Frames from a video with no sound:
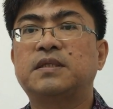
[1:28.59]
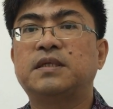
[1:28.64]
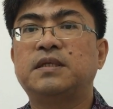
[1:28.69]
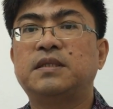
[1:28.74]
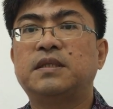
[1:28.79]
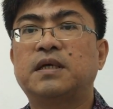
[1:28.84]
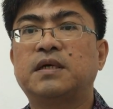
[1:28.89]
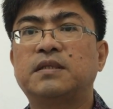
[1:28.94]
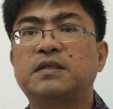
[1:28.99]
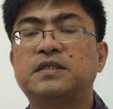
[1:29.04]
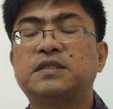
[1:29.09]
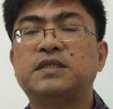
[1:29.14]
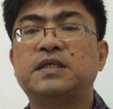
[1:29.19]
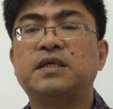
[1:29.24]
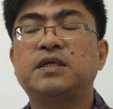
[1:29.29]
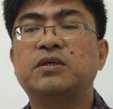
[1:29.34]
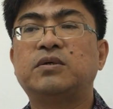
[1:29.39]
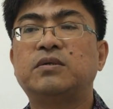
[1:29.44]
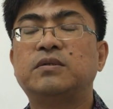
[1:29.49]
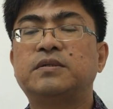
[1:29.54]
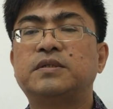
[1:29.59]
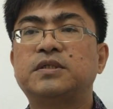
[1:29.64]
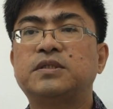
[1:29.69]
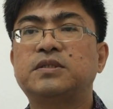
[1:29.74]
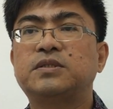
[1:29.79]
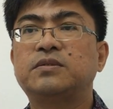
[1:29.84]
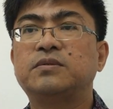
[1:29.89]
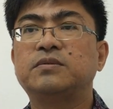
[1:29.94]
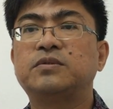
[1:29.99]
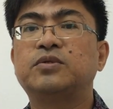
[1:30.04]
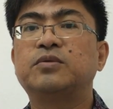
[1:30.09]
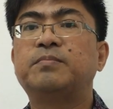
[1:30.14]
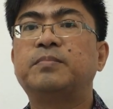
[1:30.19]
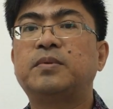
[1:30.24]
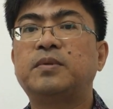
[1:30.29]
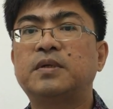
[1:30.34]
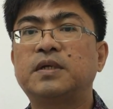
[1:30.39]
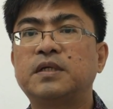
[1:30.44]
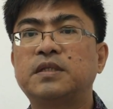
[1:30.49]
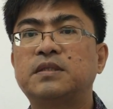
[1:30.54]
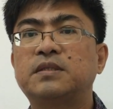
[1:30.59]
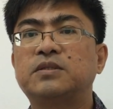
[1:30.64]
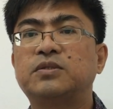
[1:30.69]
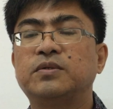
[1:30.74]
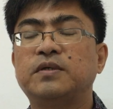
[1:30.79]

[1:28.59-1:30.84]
and other stakeholders to support,